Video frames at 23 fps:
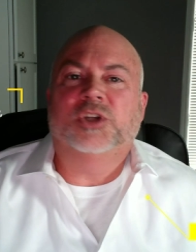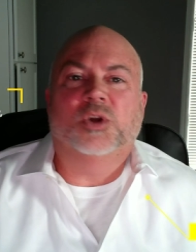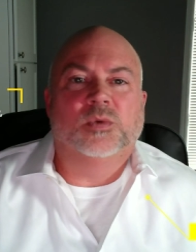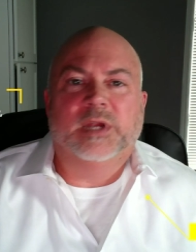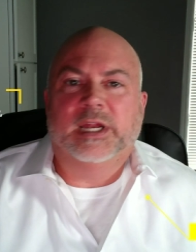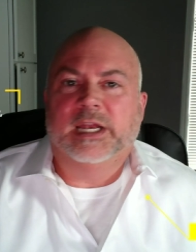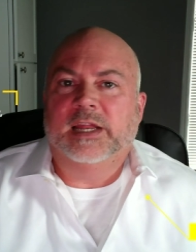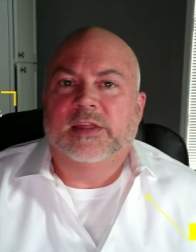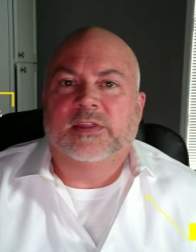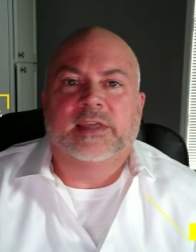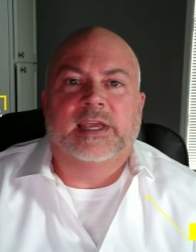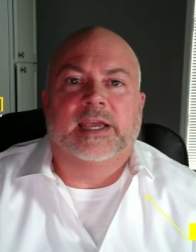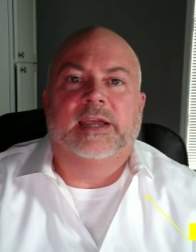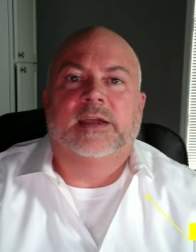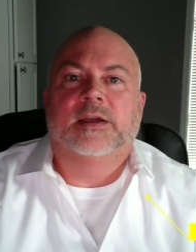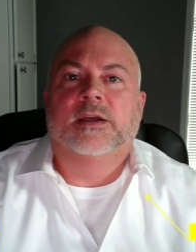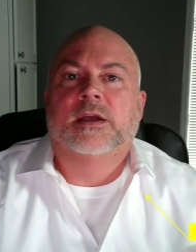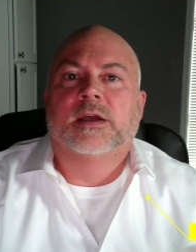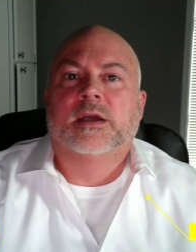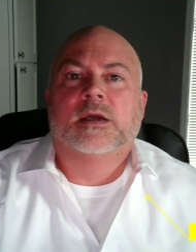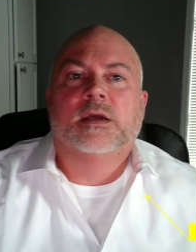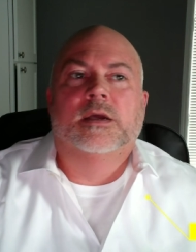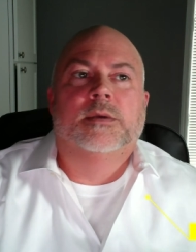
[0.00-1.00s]
don't need
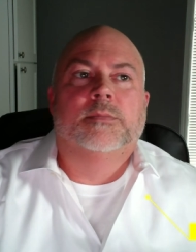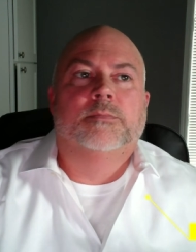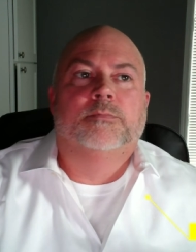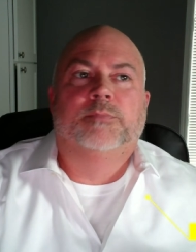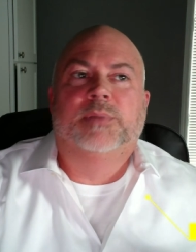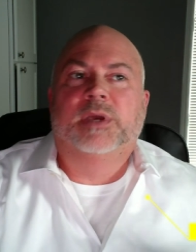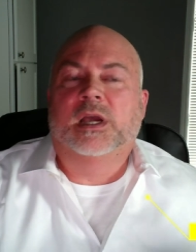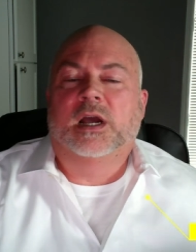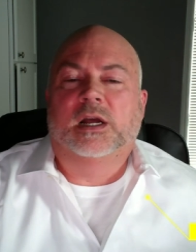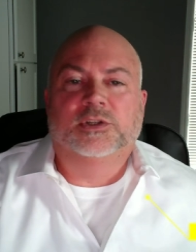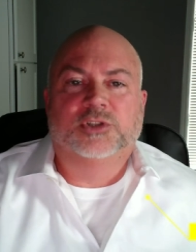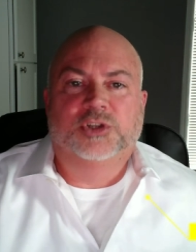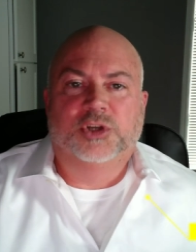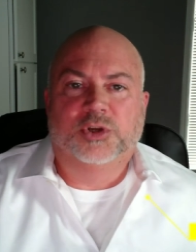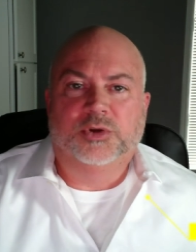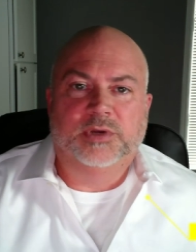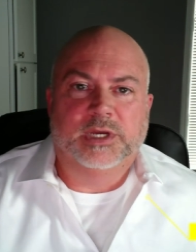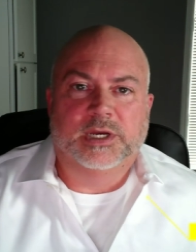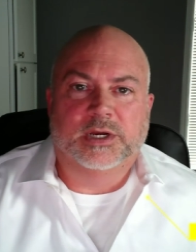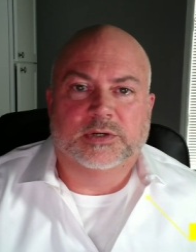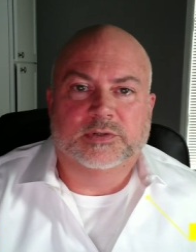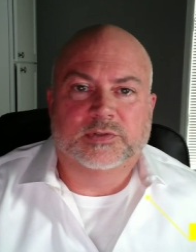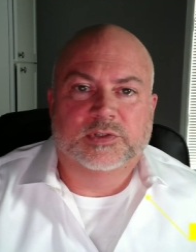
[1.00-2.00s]
anything beyond two
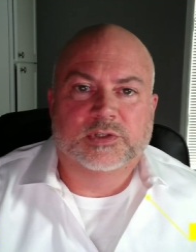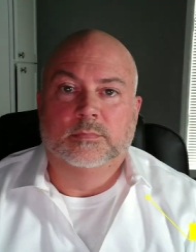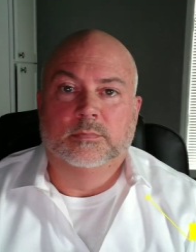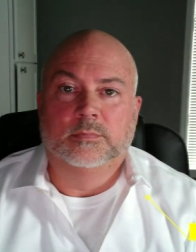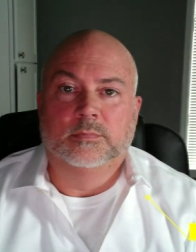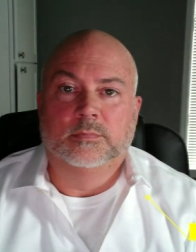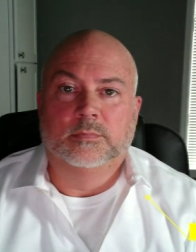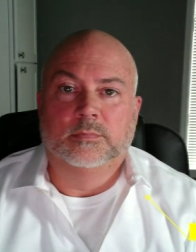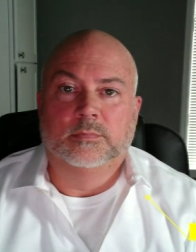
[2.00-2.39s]
years.